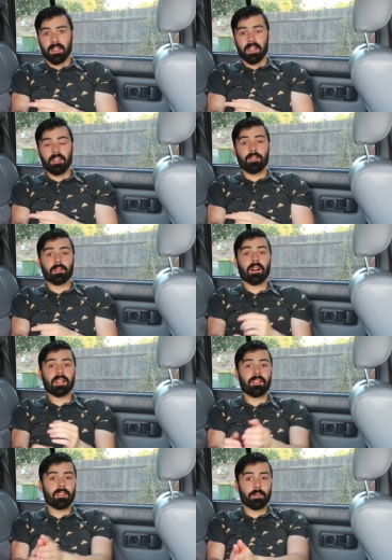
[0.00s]
And if you would
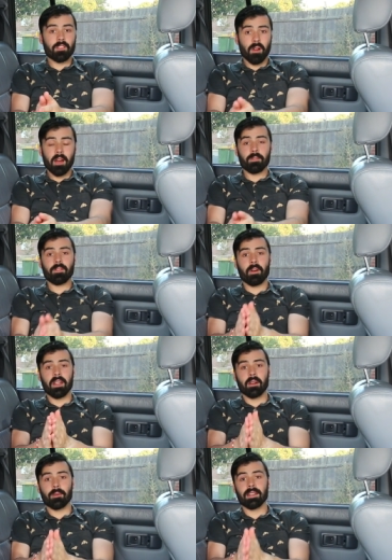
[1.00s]
like to subscribe to
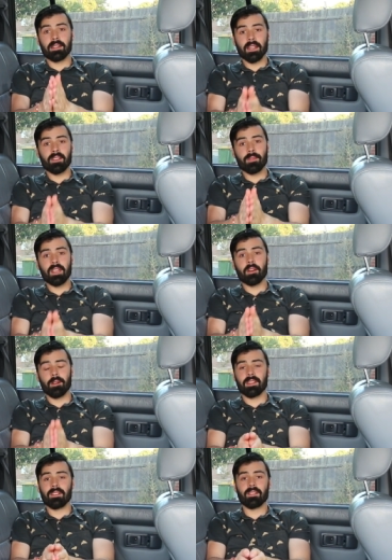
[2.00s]
find out when the next video
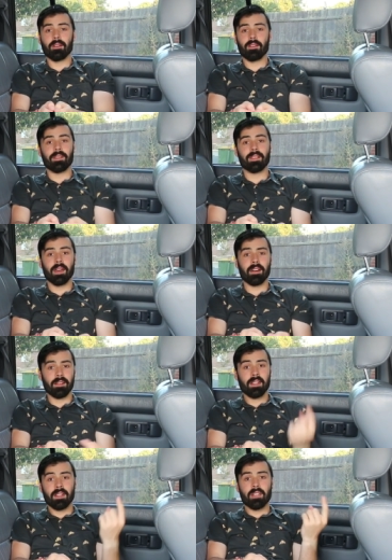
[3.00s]
in this series is out,
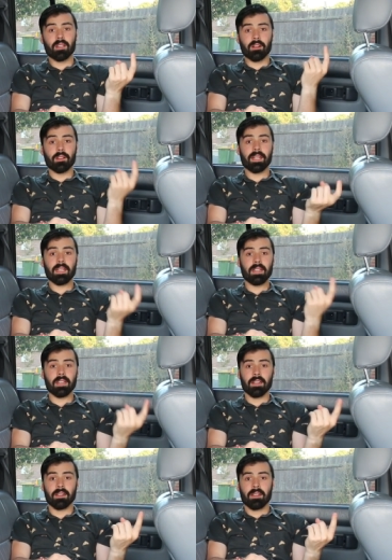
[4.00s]
you can click
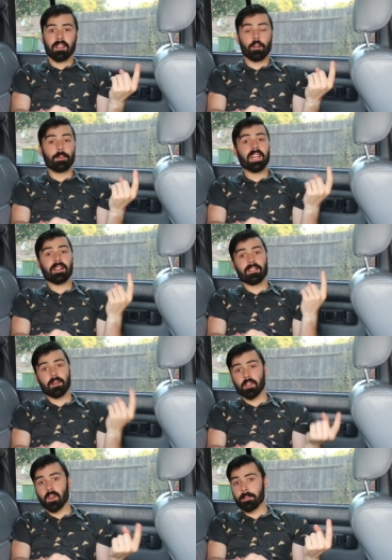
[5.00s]
here. It'll be out
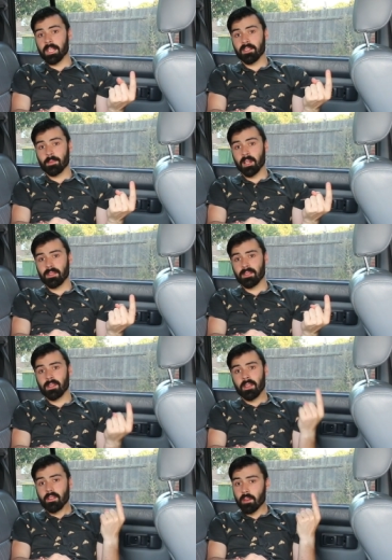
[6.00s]
sometime next month,
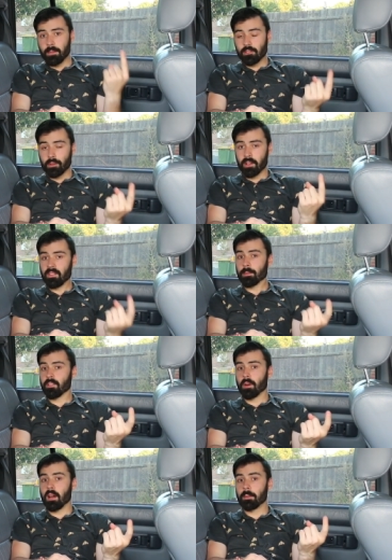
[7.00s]
so be sure to
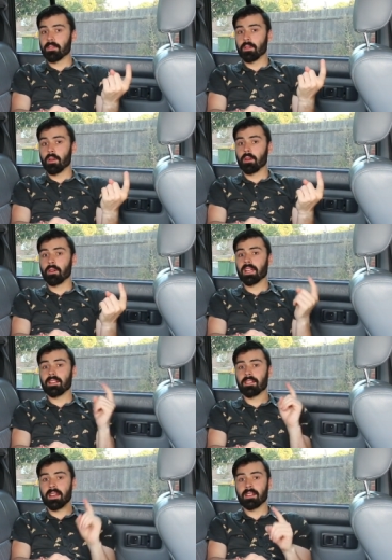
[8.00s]
subscribe to know
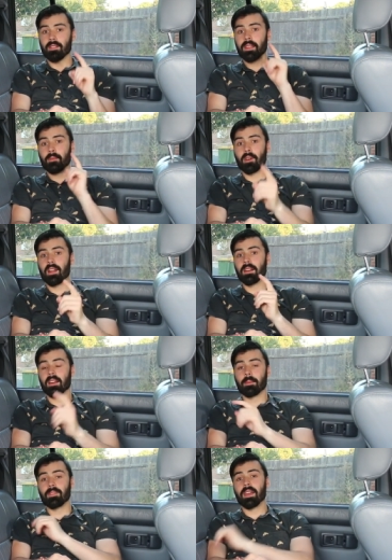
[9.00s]
exactly when it
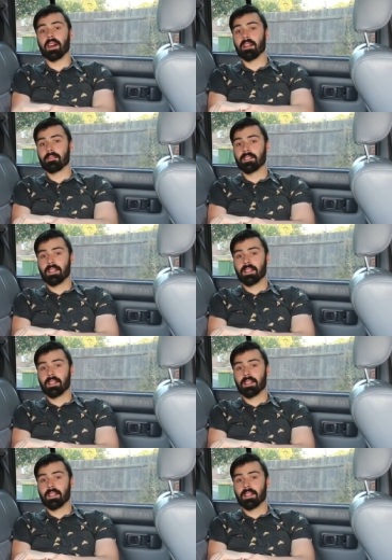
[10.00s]
comes out.